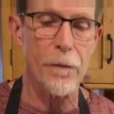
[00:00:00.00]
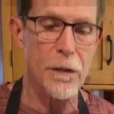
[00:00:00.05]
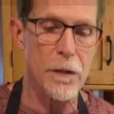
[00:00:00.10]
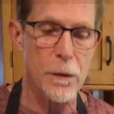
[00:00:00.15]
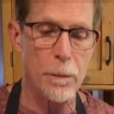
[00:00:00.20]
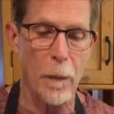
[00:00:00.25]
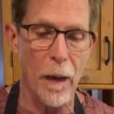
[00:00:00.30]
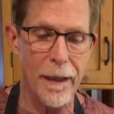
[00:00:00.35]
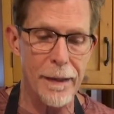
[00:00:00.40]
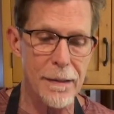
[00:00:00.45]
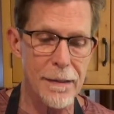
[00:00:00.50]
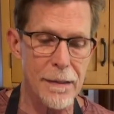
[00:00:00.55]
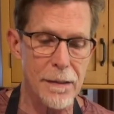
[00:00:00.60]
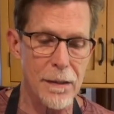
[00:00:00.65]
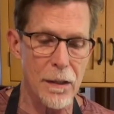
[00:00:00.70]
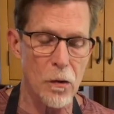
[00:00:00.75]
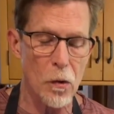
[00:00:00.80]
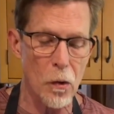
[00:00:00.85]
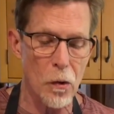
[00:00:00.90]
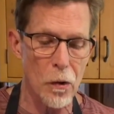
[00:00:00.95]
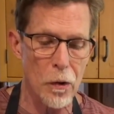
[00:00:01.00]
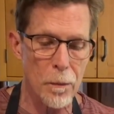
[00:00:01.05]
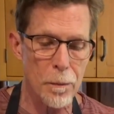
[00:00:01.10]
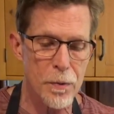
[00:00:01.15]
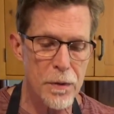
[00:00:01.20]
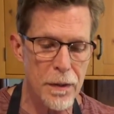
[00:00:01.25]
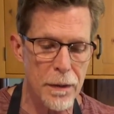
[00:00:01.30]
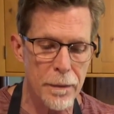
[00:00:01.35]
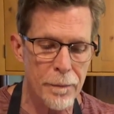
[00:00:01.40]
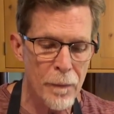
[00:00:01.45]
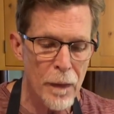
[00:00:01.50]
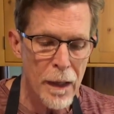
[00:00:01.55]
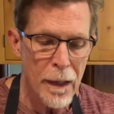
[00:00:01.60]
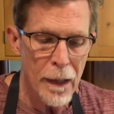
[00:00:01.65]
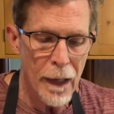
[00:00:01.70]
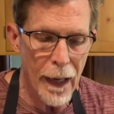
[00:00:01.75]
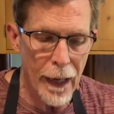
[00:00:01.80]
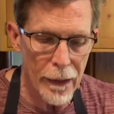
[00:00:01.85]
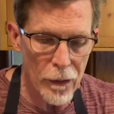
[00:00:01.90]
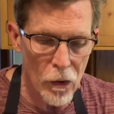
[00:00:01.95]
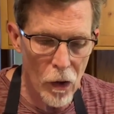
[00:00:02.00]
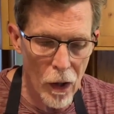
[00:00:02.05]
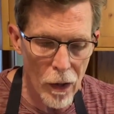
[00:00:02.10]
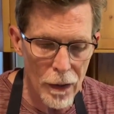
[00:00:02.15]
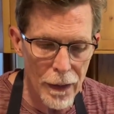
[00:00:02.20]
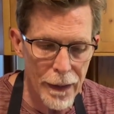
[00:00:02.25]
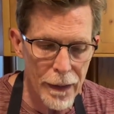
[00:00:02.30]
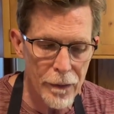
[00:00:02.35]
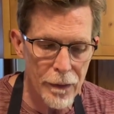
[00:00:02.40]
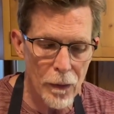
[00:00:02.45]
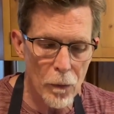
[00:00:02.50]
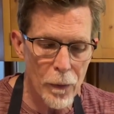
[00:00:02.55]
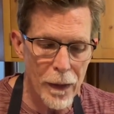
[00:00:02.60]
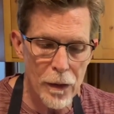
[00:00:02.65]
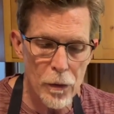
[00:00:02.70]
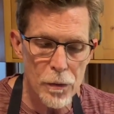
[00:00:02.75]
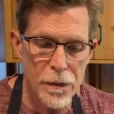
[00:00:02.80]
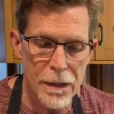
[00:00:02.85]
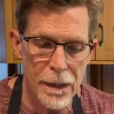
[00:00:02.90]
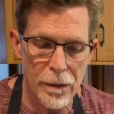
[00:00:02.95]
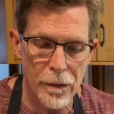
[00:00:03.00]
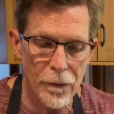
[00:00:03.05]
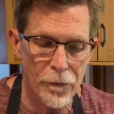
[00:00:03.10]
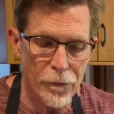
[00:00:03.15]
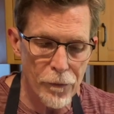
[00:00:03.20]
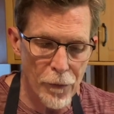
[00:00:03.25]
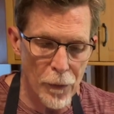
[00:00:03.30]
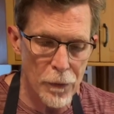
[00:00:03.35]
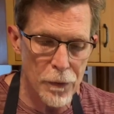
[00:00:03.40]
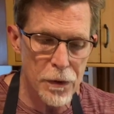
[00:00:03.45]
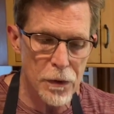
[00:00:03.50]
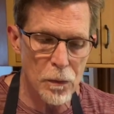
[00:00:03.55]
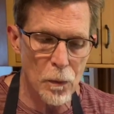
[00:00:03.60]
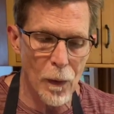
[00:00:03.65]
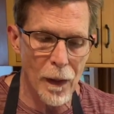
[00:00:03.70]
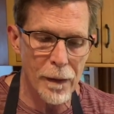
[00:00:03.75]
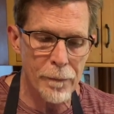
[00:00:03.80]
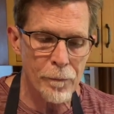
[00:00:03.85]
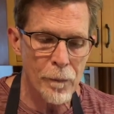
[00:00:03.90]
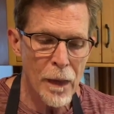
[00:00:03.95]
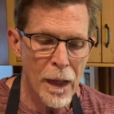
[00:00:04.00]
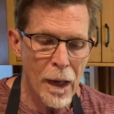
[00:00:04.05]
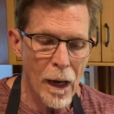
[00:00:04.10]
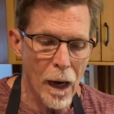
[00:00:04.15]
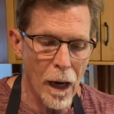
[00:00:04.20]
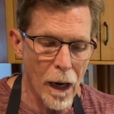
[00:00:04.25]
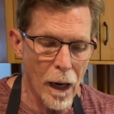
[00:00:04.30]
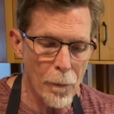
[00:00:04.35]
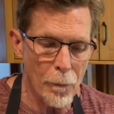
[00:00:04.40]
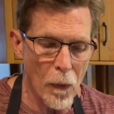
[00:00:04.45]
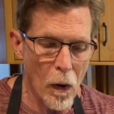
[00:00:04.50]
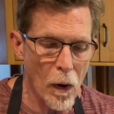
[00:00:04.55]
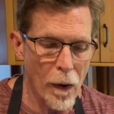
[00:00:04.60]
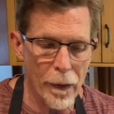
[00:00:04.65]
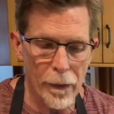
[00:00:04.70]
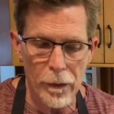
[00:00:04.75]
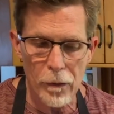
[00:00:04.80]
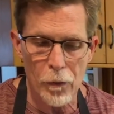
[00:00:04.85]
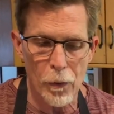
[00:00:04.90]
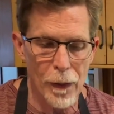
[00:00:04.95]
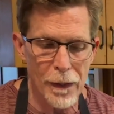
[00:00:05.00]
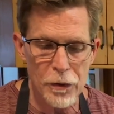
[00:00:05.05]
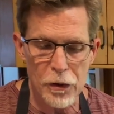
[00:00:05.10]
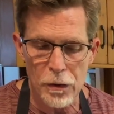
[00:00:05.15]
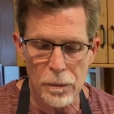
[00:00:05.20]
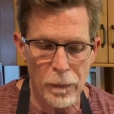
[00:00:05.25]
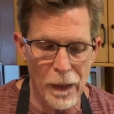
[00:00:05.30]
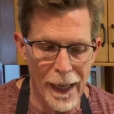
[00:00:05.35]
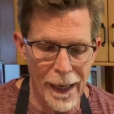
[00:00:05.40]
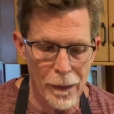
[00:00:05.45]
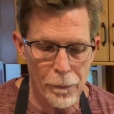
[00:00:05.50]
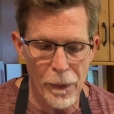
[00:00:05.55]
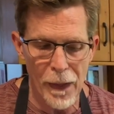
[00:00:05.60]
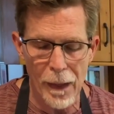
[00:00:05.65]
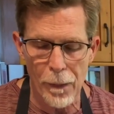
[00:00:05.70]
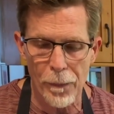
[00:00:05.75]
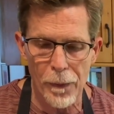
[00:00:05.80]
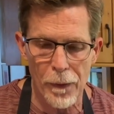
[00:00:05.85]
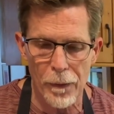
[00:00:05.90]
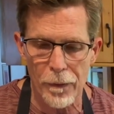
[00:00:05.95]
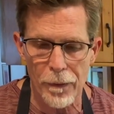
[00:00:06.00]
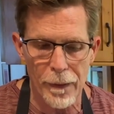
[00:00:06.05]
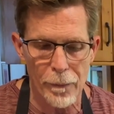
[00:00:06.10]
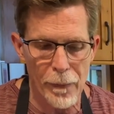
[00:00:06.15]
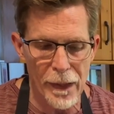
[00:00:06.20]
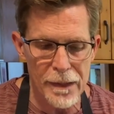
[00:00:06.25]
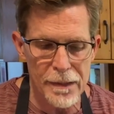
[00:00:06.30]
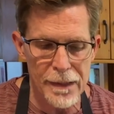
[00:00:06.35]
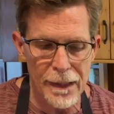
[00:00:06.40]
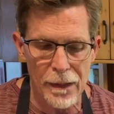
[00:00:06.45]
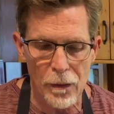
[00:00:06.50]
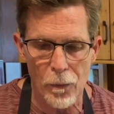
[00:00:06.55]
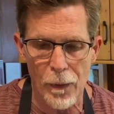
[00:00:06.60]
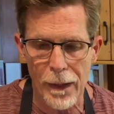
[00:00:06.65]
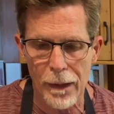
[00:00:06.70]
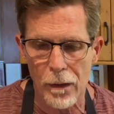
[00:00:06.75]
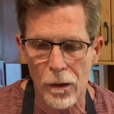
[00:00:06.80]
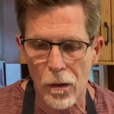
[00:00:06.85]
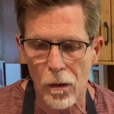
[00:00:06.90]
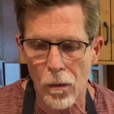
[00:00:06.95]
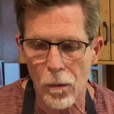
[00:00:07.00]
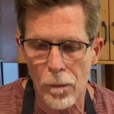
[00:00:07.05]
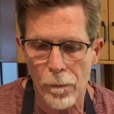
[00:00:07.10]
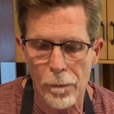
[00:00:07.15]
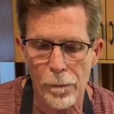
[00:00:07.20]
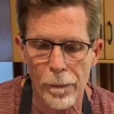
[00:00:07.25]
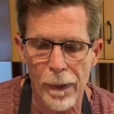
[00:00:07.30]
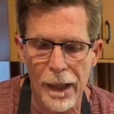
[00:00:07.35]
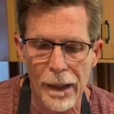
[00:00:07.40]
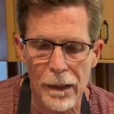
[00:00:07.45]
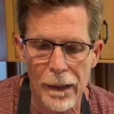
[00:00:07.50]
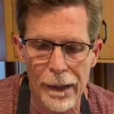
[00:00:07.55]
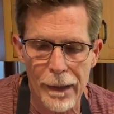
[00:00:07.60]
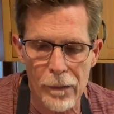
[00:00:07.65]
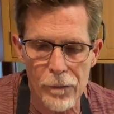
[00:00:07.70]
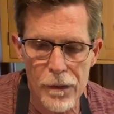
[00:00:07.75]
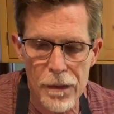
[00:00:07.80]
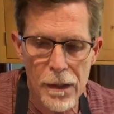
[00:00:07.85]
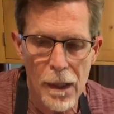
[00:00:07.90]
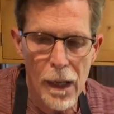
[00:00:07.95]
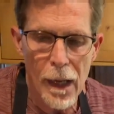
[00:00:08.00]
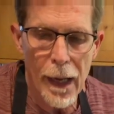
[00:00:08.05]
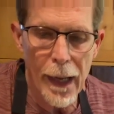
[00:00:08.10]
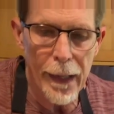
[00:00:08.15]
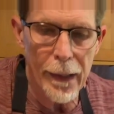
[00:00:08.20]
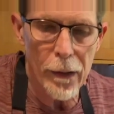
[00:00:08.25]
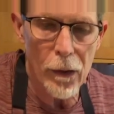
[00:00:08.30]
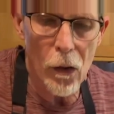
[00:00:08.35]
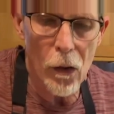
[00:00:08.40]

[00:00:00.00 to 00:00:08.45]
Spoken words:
spices and herbs and garlic that we used in the first one. Crushed black pepper, the Mexican oregano, bay leaves, and